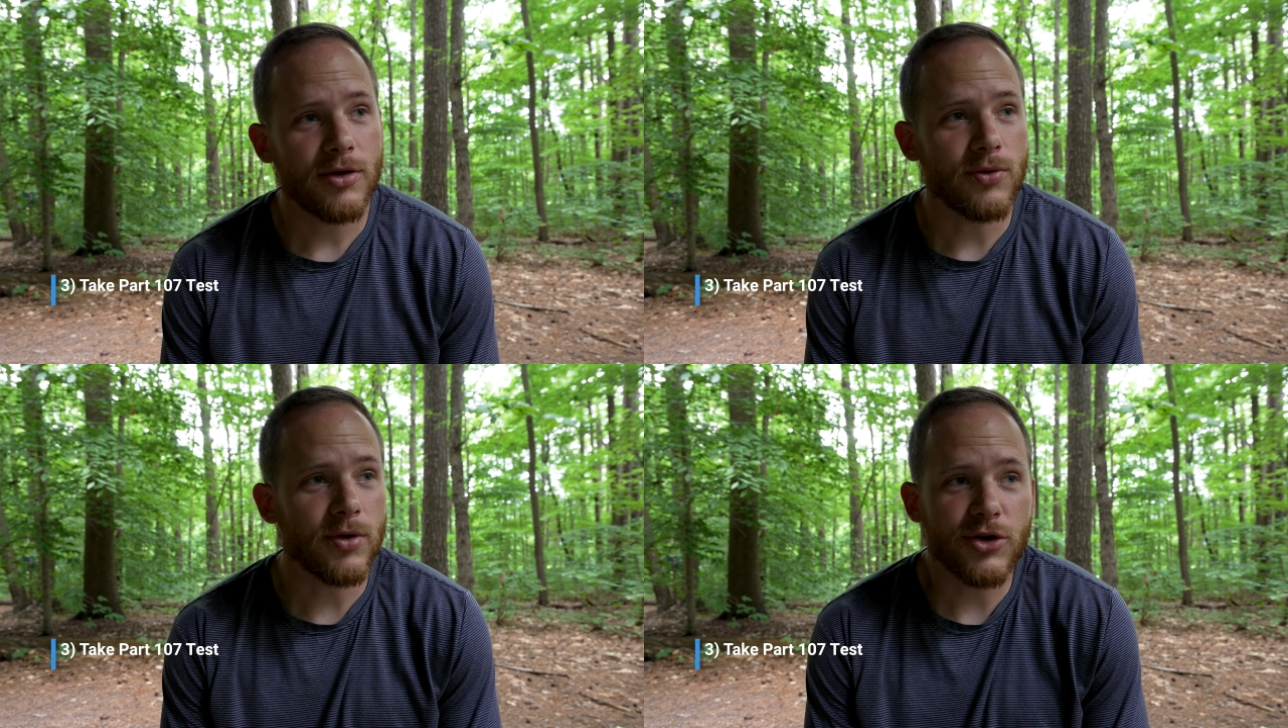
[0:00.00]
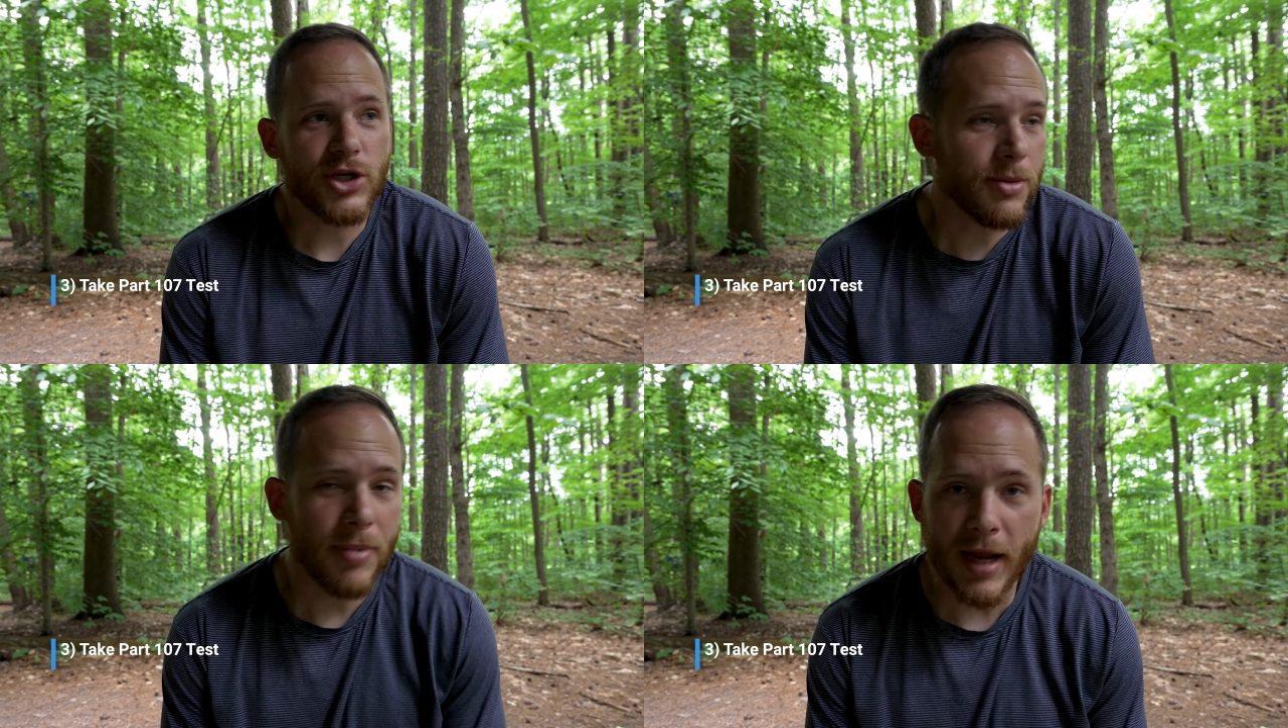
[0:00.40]
you'll get a
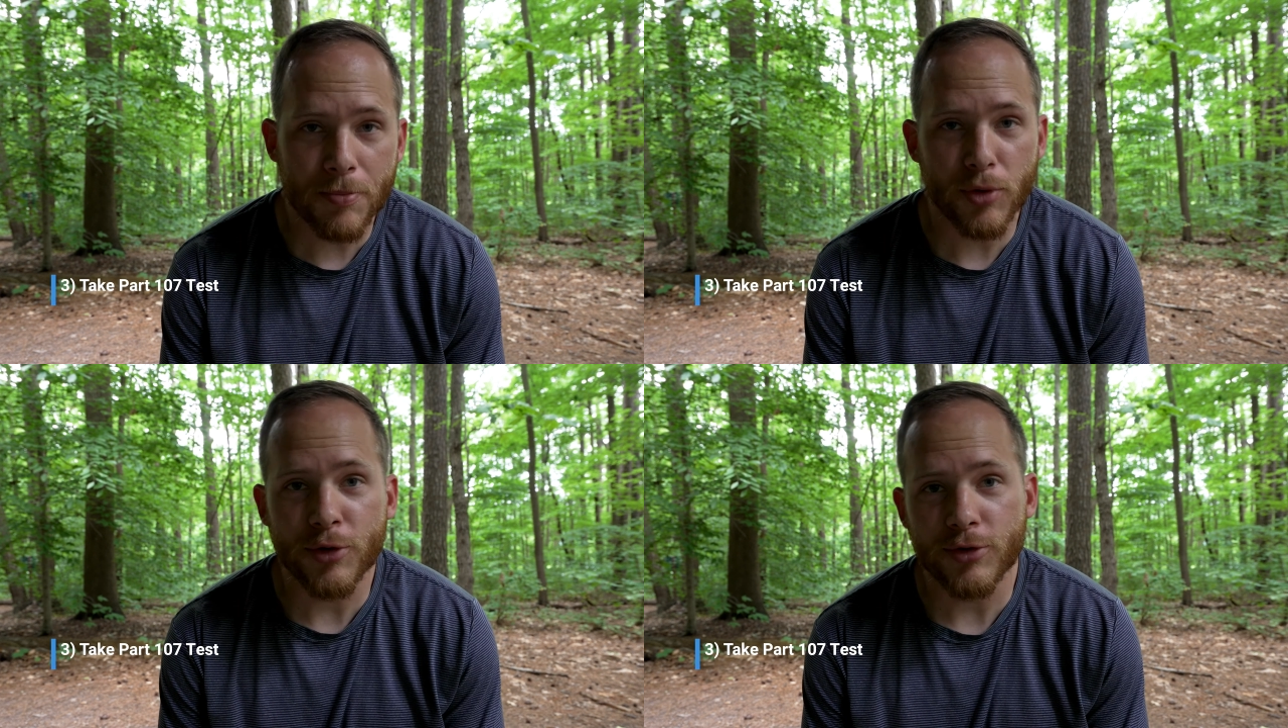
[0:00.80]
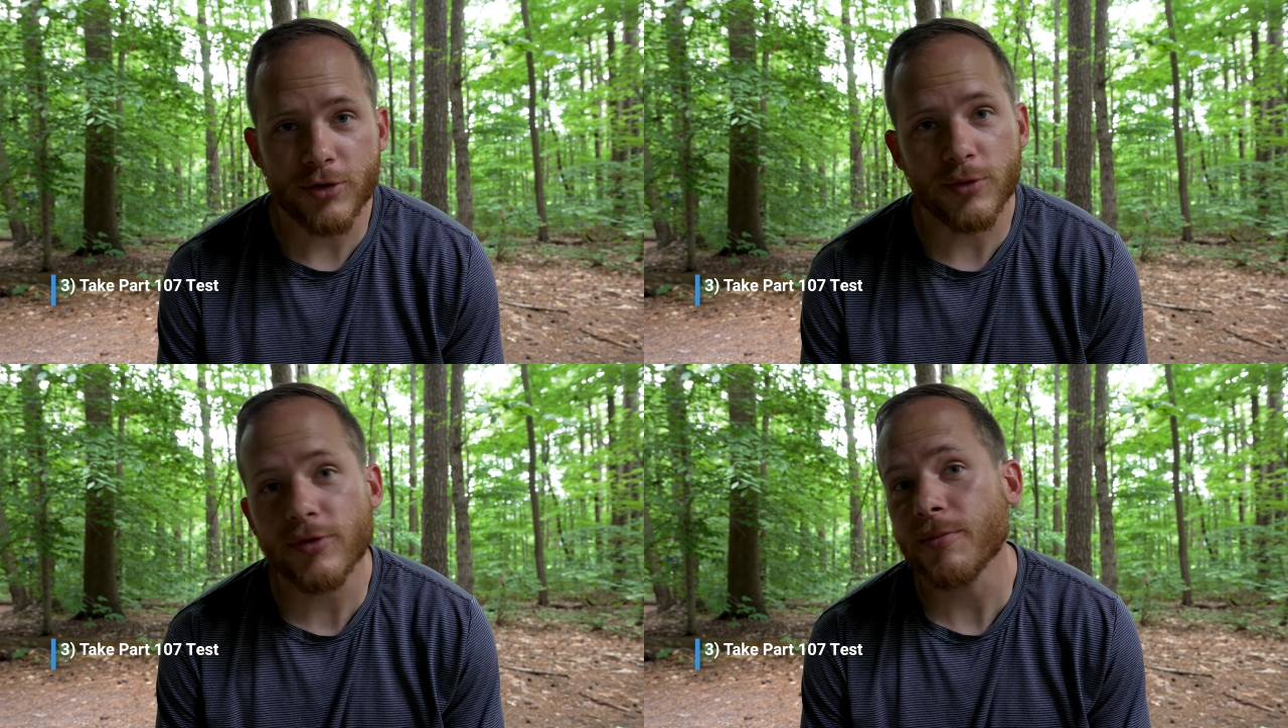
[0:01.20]
sheet of paper
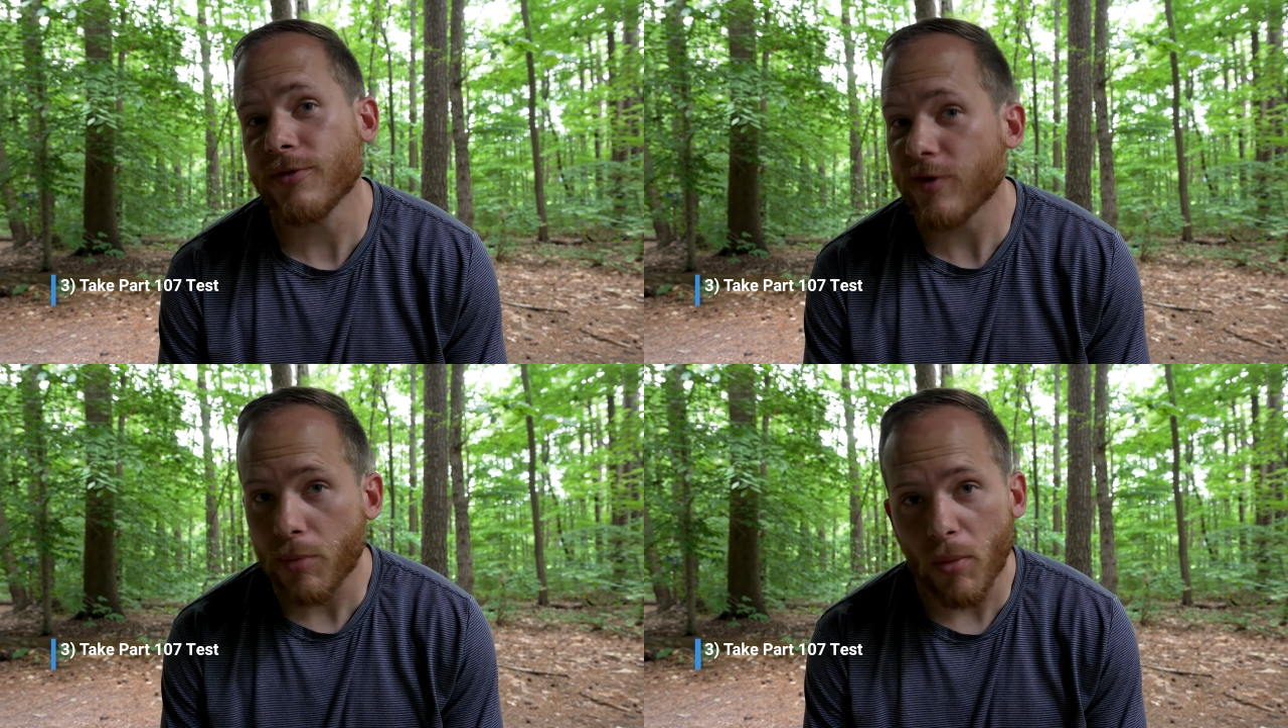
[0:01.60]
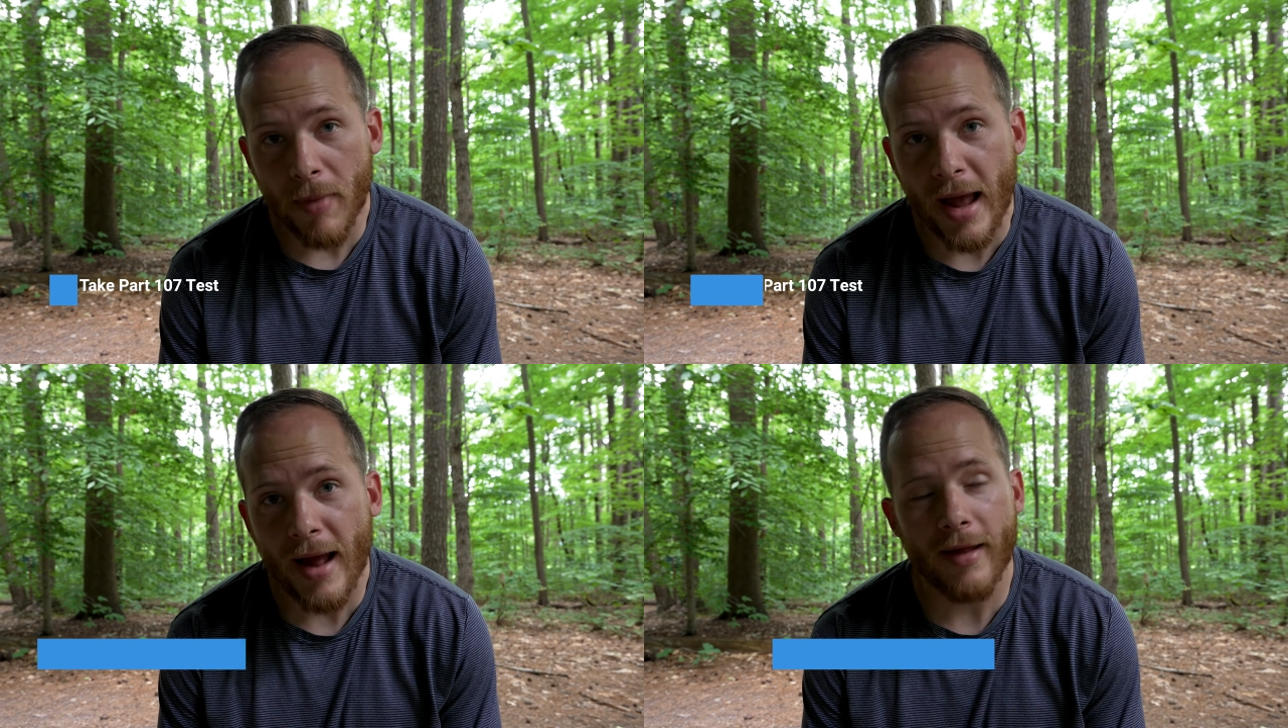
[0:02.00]
to do some simple
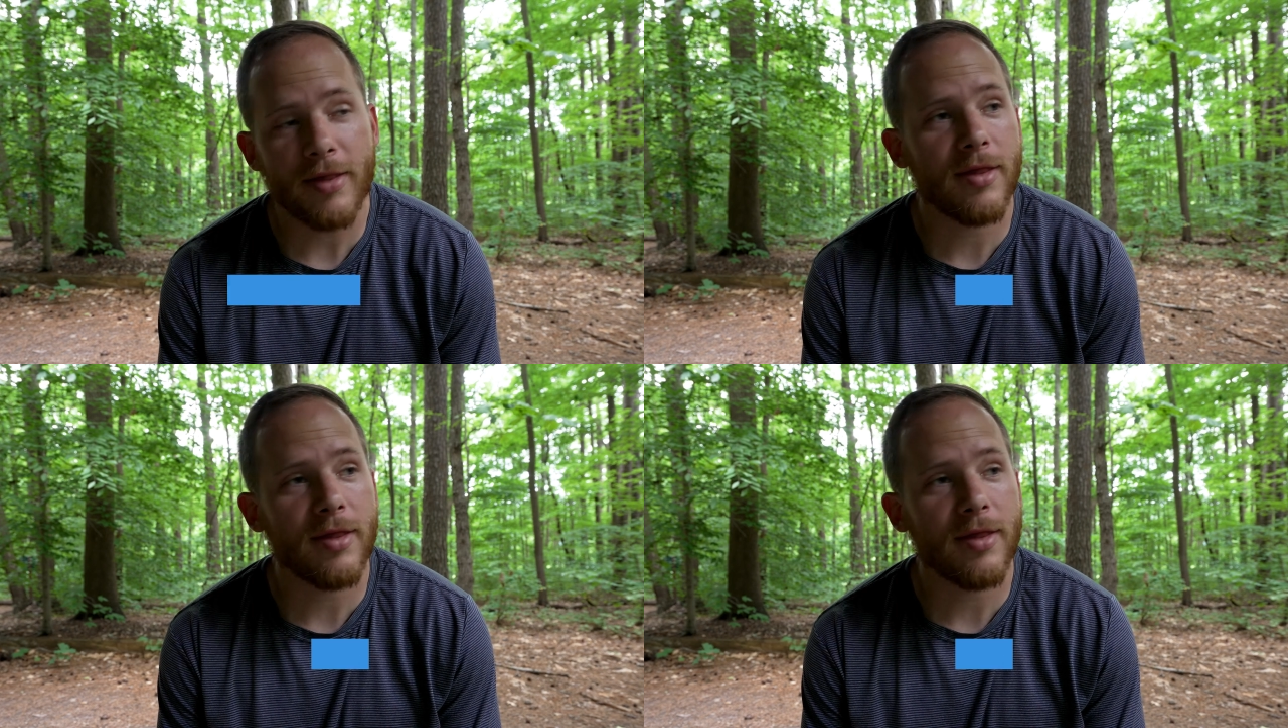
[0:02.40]
math. When